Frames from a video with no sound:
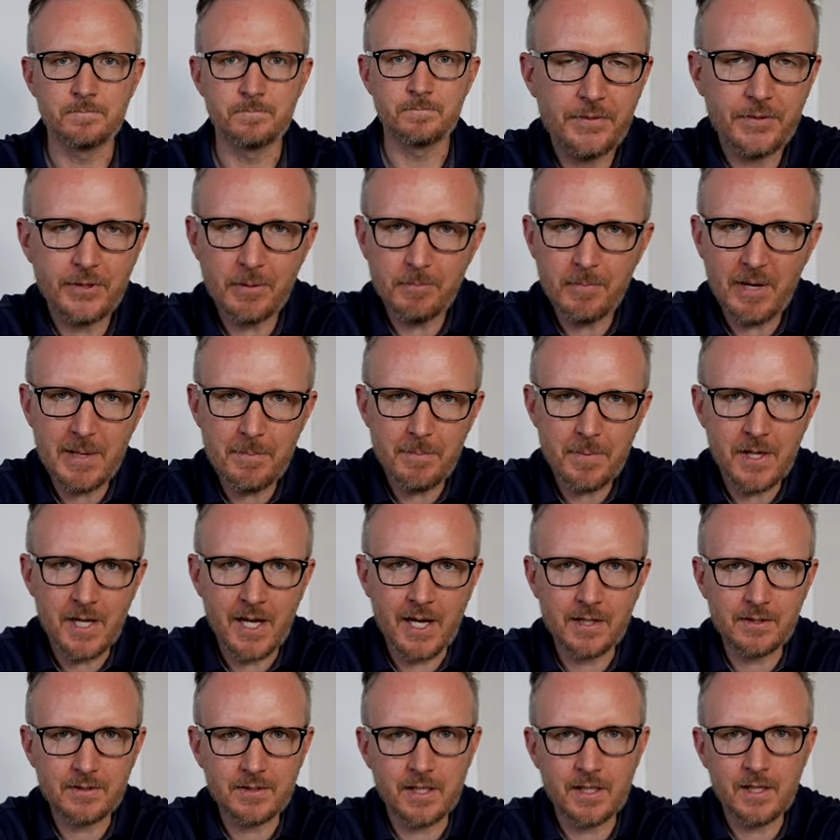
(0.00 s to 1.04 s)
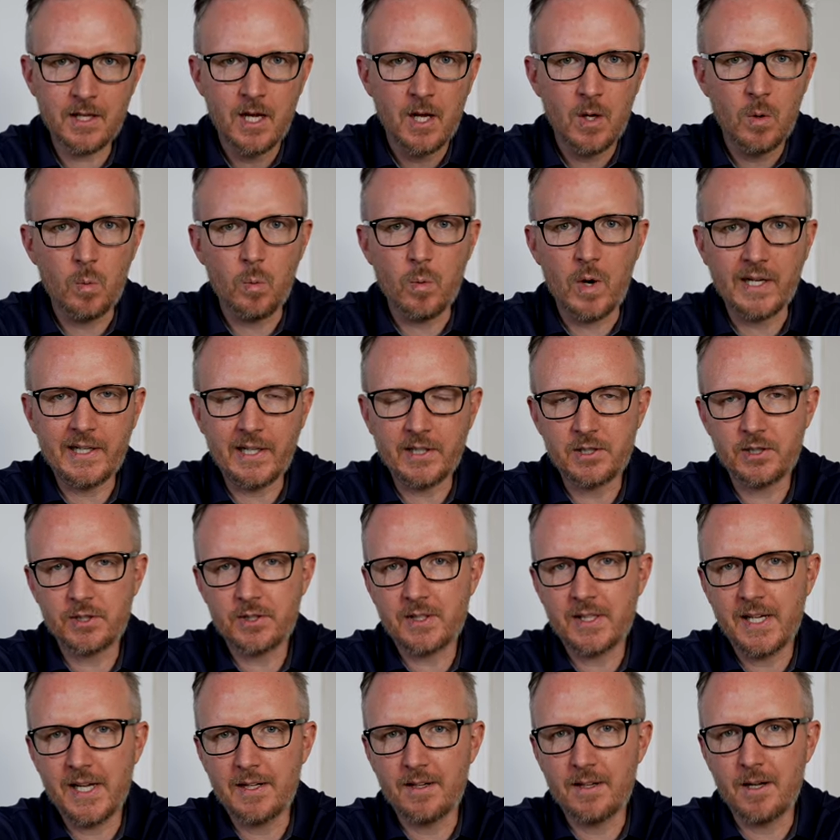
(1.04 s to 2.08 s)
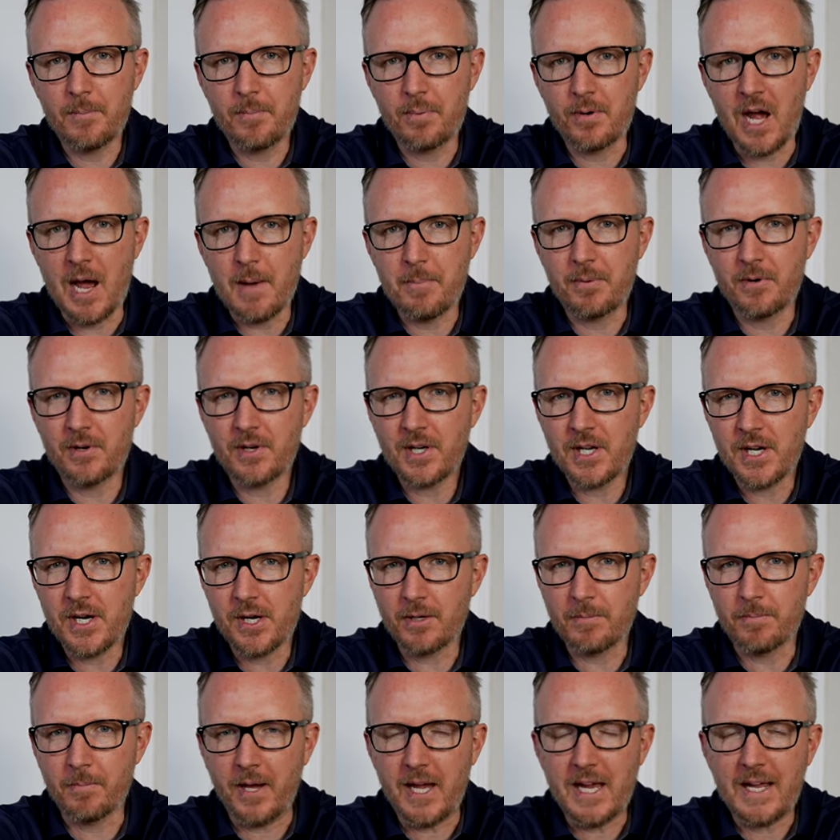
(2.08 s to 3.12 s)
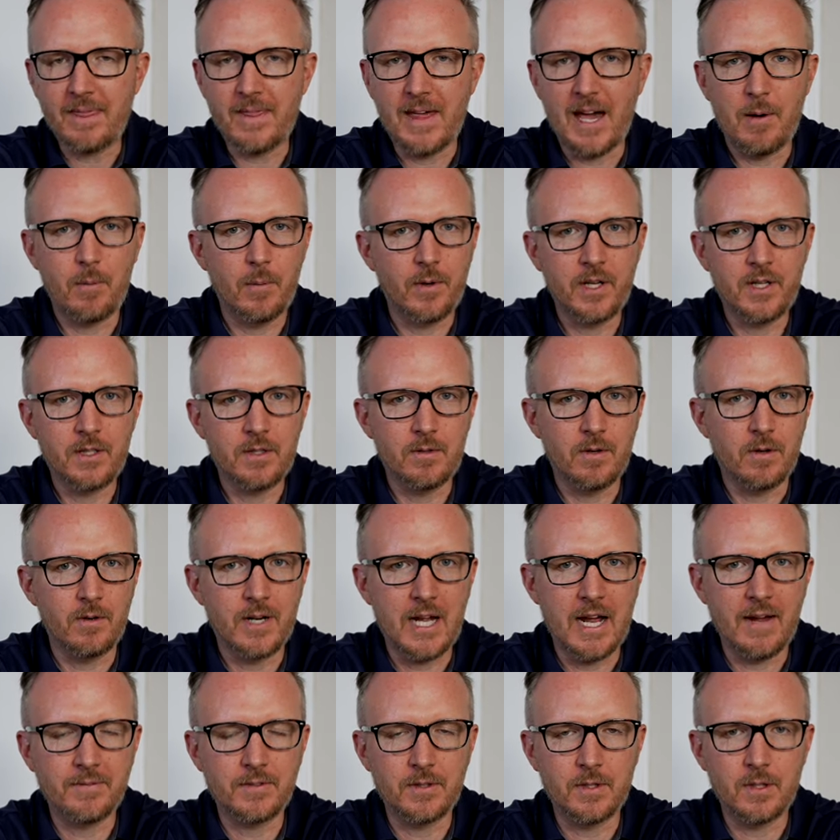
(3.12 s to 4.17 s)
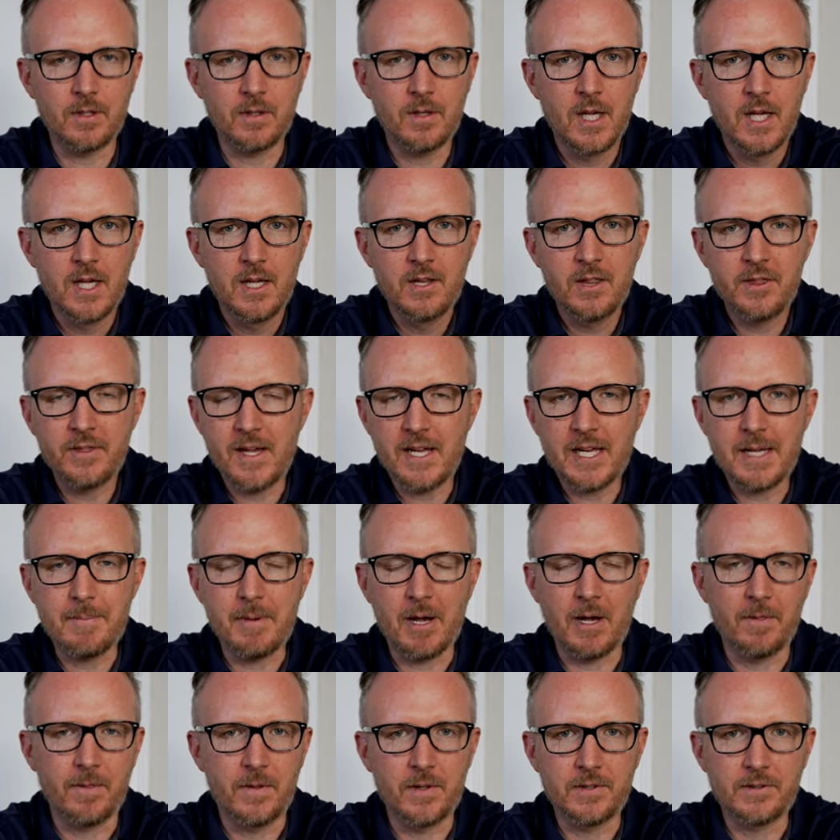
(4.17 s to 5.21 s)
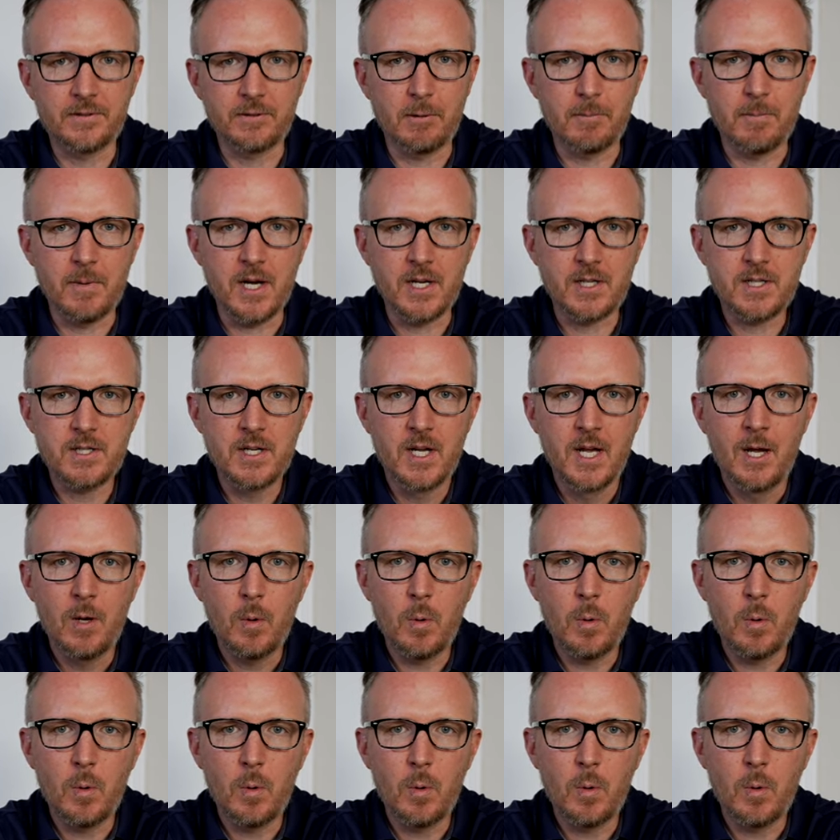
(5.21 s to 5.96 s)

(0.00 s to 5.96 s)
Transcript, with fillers: So you might be asking, why not just get a proper geared bike? That way you don't have to think about this so much.